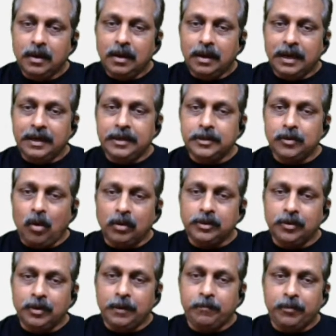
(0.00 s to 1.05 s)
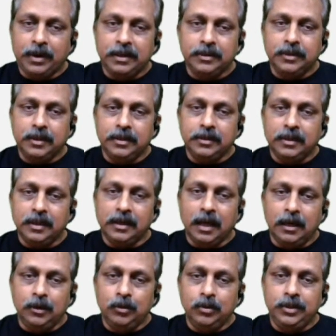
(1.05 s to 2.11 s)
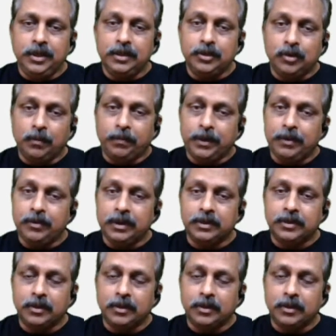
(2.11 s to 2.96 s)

It is not references and allusions to previous